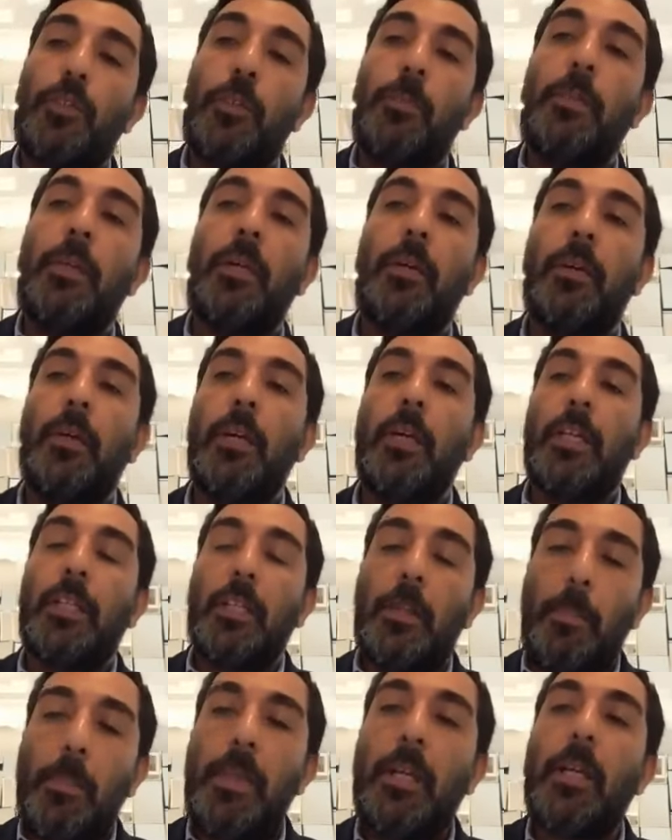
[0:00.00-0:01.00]
to be in
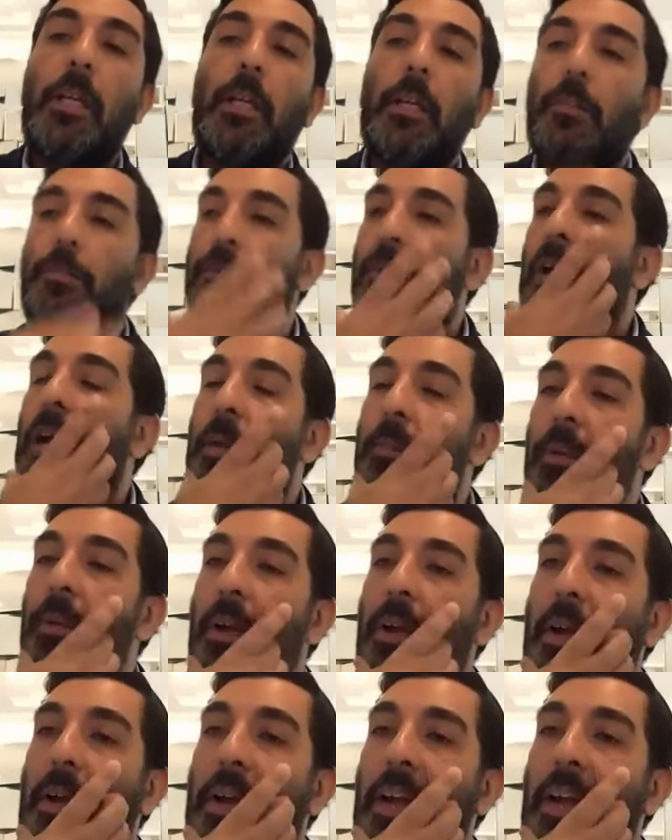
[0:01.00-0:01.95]
the beginning of time